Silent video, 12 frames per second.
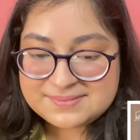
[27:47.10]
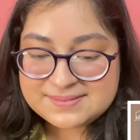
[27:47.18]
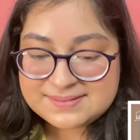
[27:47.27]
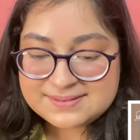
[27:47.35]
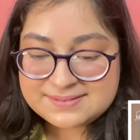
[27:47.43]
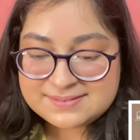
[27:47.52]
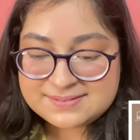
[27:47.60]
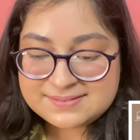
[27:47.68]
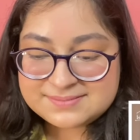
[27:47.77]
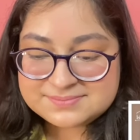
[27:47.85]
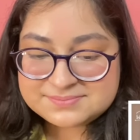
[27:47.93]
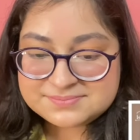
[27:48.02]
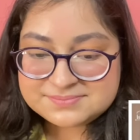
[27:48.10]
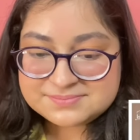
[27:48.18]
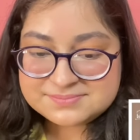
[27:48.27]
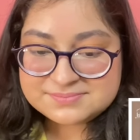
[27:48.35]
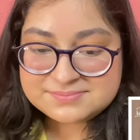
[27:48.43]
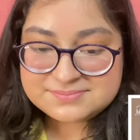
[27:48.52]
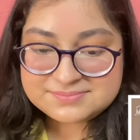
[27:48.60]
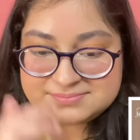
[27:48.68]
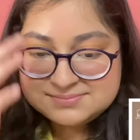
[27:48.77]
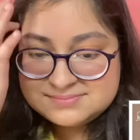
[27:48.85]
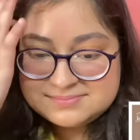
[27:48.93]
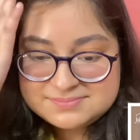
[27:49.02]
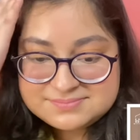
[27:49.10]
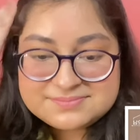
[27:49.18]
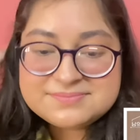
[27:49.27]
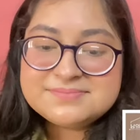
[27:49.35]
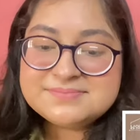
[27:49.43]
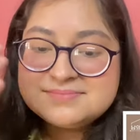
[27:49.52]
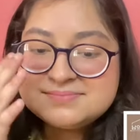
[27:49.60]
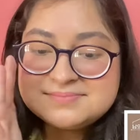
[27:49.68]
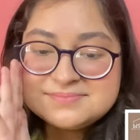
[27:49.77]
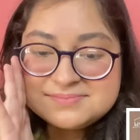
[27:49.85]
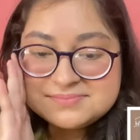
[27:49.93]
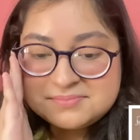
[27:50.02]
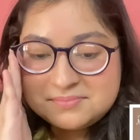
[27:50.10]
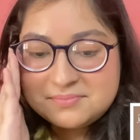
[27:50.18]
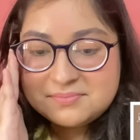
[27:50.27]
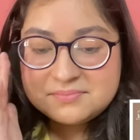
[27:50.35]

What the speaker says: [no speech]